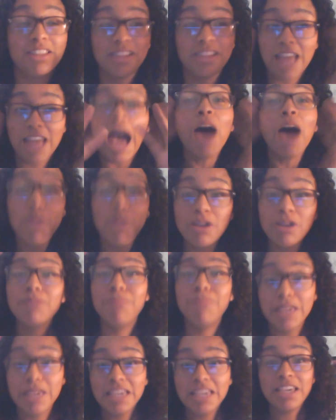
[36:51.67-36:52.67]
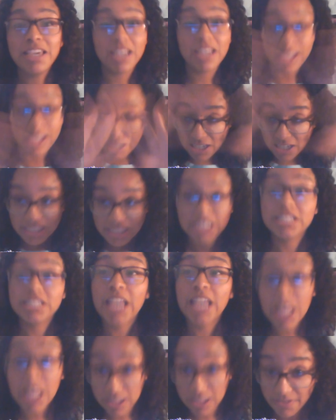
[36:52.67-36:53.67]
That would be on a
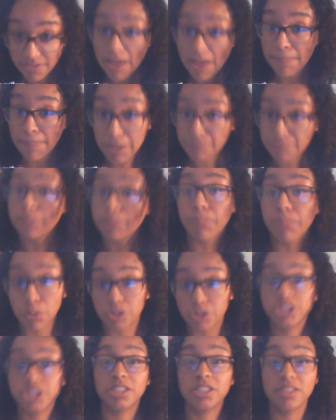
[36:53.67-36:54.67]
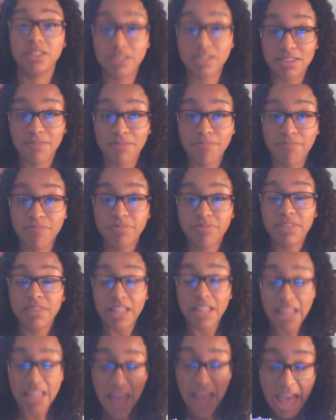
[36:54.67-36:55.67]
scale of epic proportions.
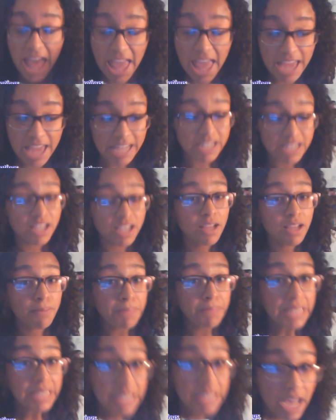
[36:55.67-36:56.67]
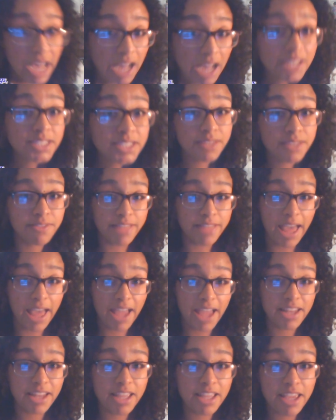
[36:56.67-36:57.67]
And because of
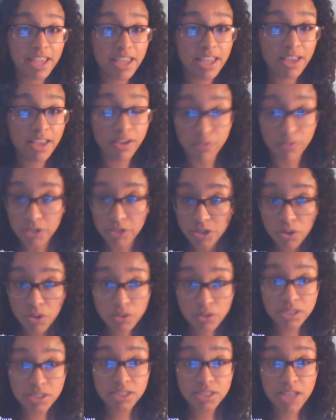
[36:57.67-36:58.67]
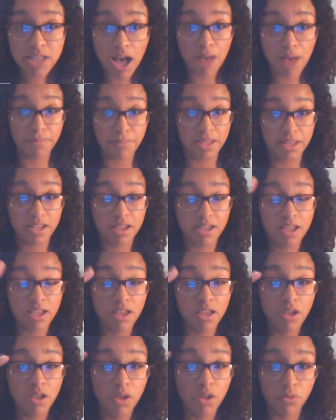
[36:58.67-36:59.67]
that, with Sozin's Comet,
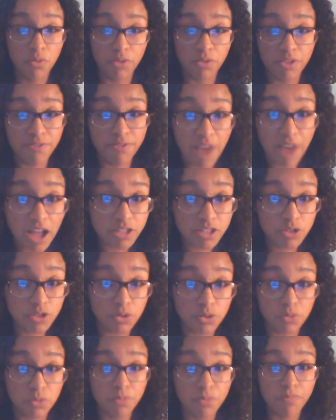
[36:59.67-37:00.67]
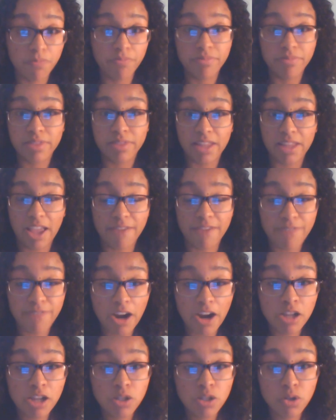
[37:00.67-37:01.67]
with Batu, and
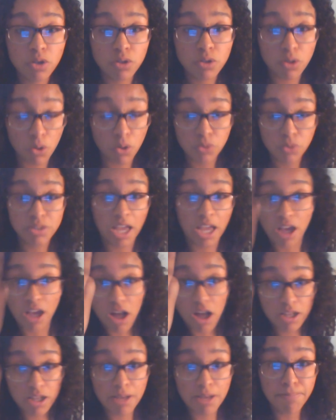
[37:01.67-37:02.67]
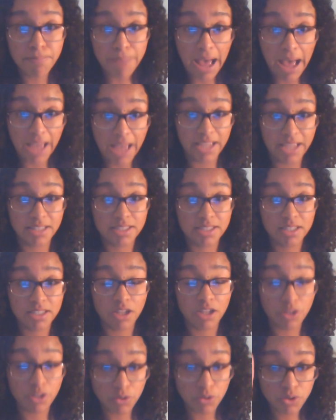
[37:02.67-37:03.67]
Fire Lord Ozai all combined,
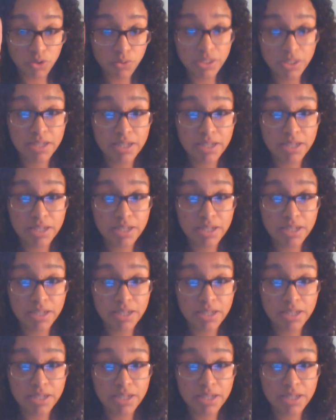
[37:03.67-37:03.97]
those three